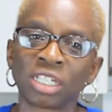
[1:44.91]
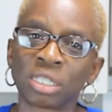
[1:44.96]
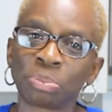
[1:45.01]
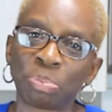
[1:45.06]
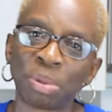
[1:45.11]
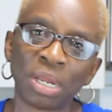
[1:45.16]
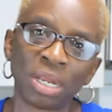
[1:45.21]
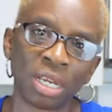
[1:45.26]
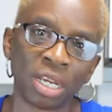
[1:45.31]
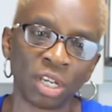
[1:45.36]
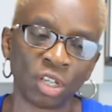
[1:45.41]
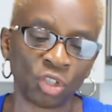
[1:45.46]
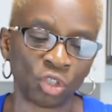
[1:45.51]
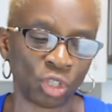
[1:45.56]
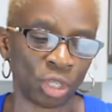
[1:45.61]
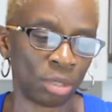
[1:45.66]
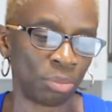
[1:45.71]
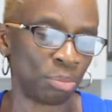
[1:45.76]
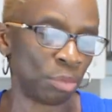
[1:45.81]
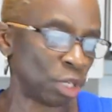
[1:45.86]

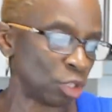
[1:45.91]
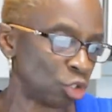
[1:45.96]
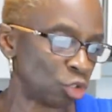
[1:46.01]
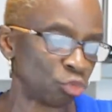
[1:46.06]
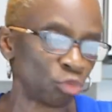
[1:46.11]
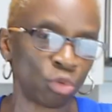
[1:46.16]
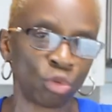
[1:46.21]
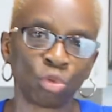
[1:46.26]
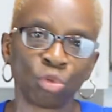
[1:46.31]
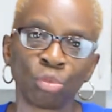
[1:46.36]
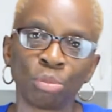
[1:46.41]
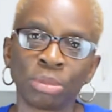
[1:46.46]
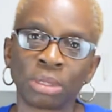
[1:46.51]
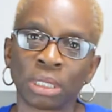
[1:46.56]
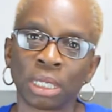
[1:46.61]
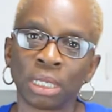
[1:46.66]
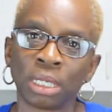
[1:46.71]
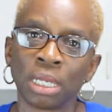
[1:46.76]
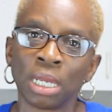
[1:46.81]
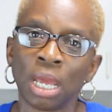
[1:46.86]
spinach and
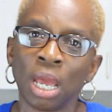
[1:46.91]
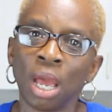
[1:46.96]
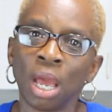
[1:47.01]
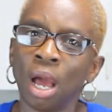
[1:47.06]
mushrooms and